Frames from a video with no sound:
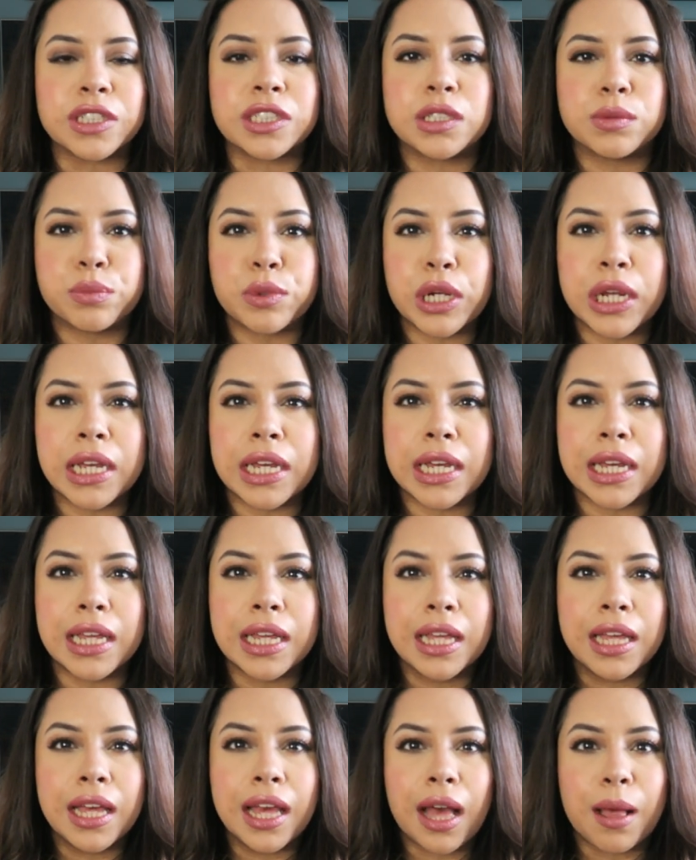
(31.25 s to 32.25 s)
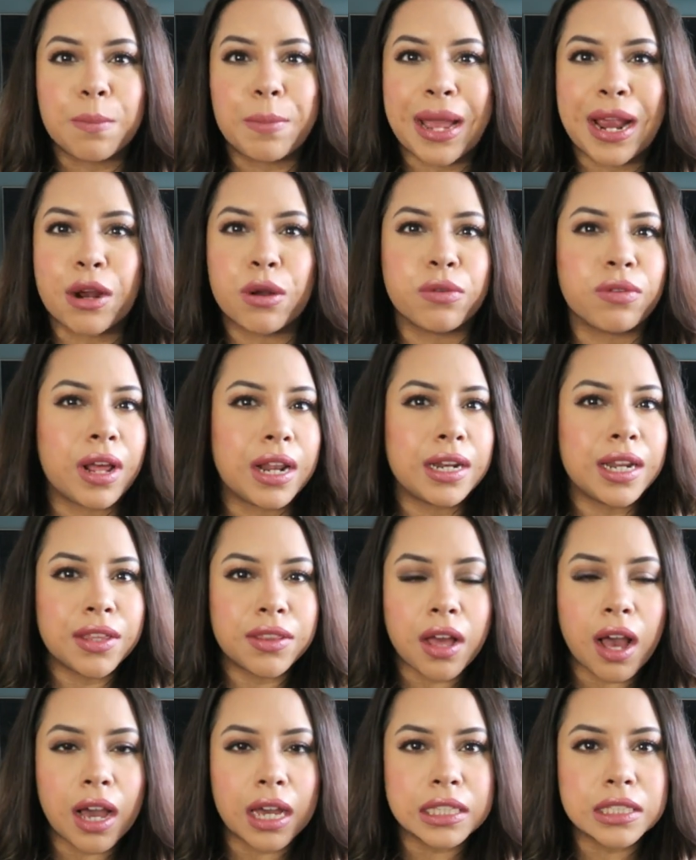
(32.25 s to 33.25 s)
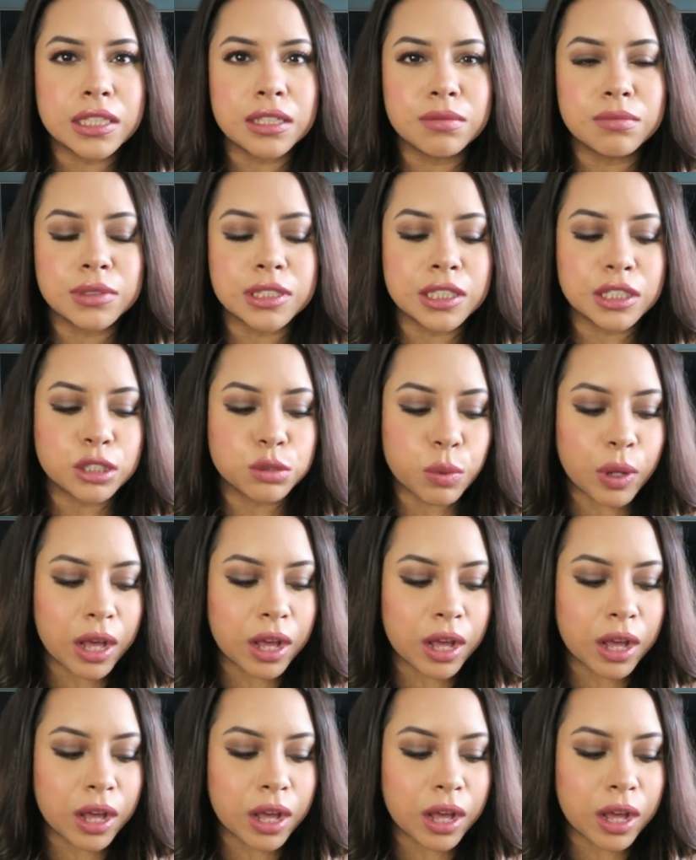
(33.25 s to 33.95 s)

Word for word: spring and pair it with like leather items as